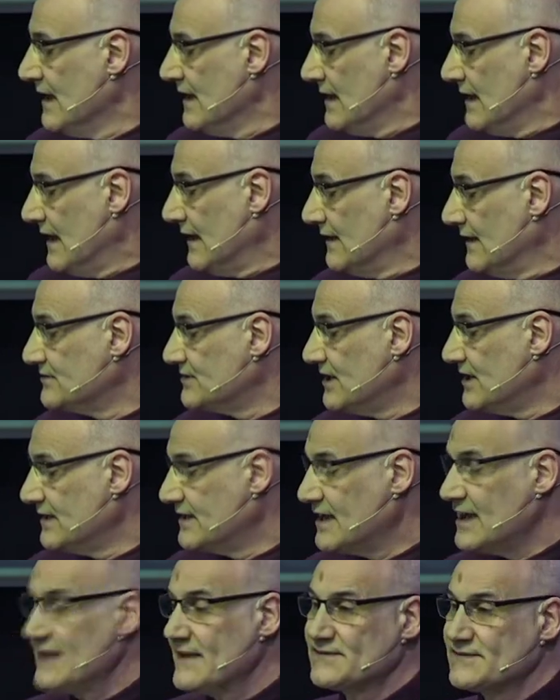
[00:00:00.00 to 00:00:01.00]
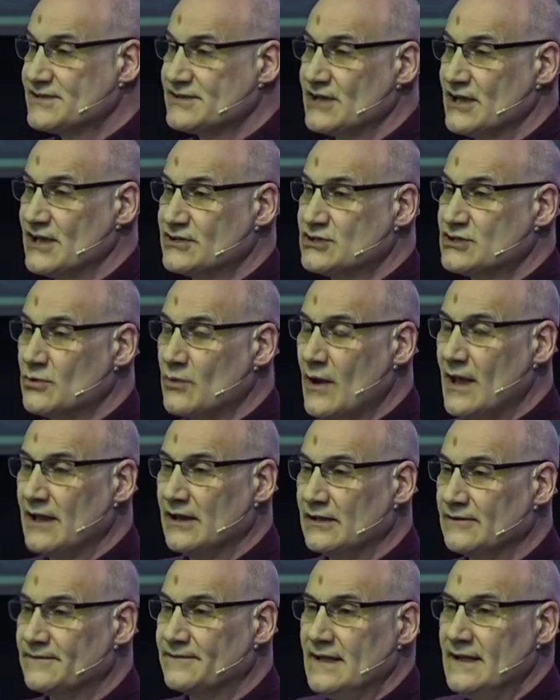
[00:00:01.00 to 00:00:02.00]
And he gives uh,
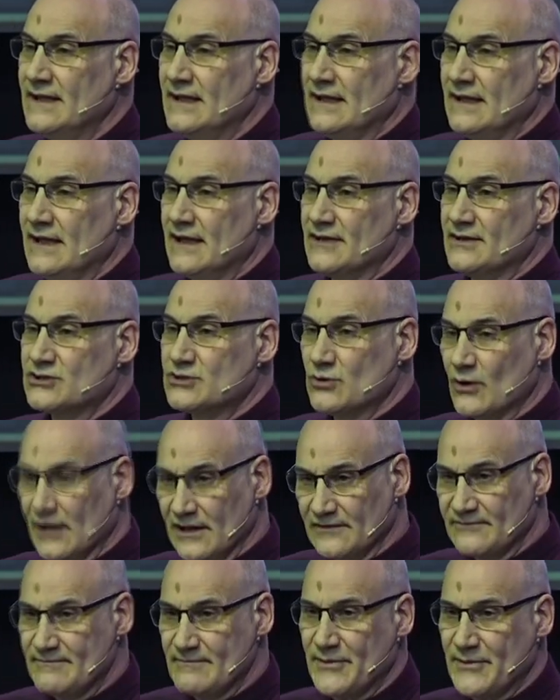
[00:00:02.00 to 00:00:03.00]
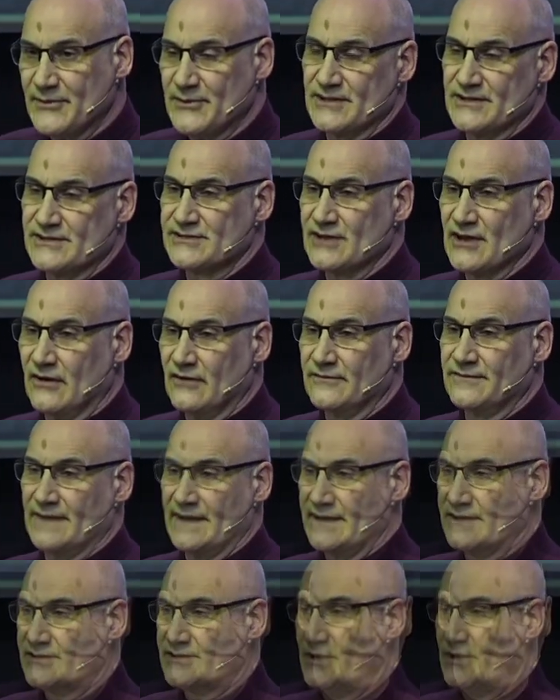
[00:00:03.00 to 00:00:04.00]
12 uh, 12 methods of
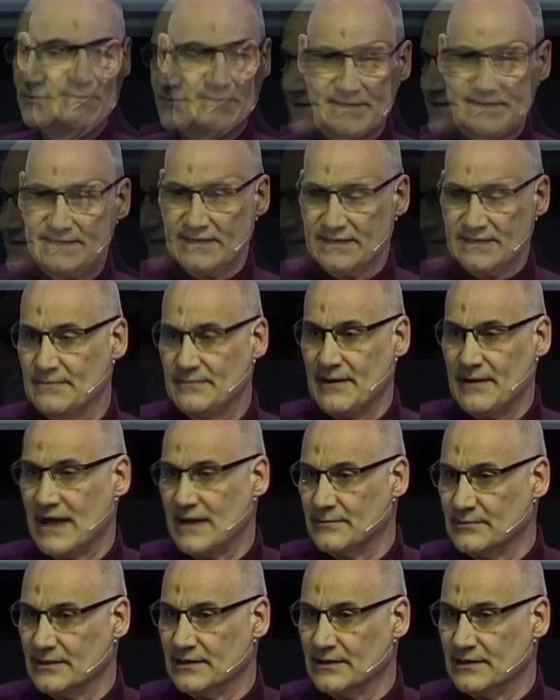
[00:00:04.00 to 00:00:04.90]
interpreting the Bible.